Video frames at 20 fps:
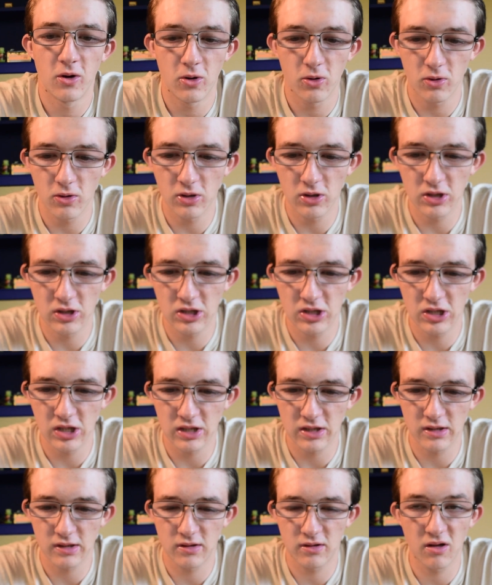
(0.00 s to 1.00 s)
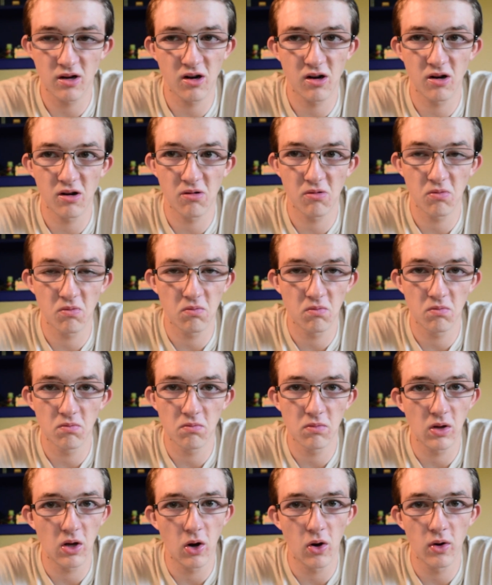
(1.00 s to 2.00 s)
or it's just they're
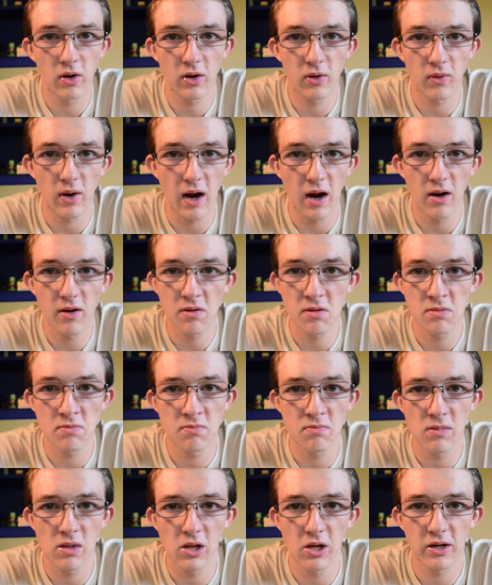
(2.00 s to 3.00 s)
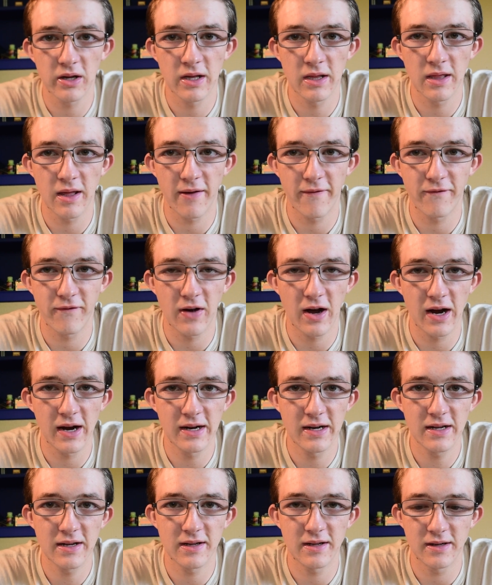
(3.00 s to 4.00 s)
going around and looking, they
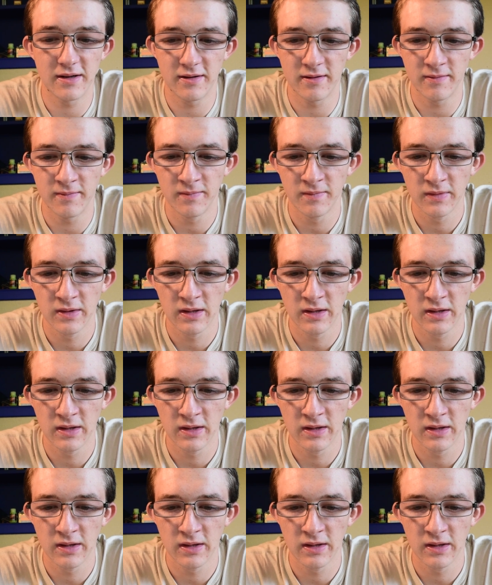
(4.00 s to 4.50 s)
find it. And